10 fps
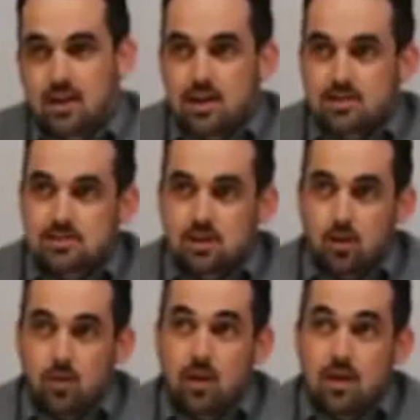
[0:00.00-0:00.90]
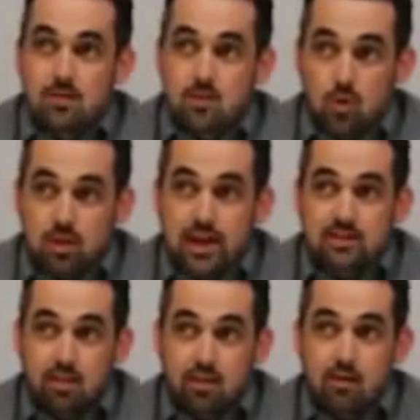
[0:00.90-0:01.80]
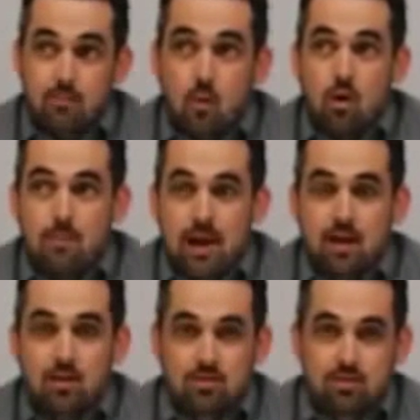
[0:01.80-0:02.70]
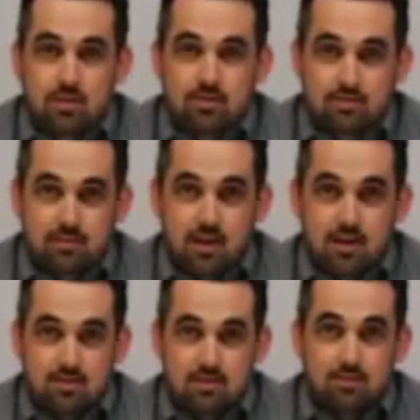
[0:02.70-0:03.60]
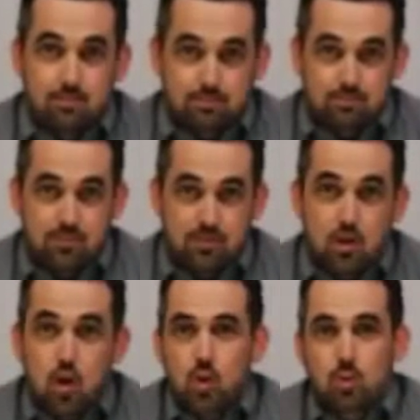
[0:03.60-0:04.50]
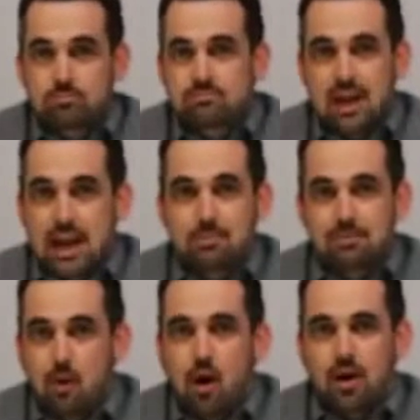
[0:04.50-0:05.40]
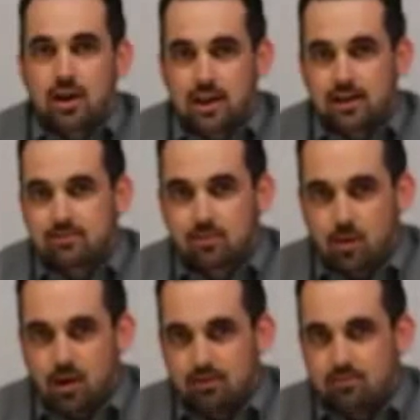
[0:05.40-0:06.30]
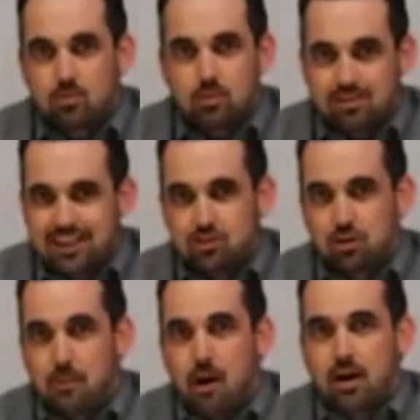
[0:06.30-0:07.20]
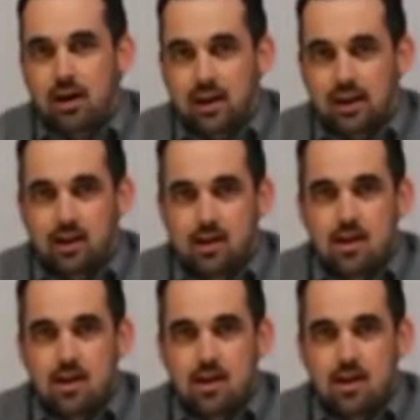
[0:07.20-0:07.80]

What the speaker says: And so if you would like to learn more about this new type of marketing, the digital marketing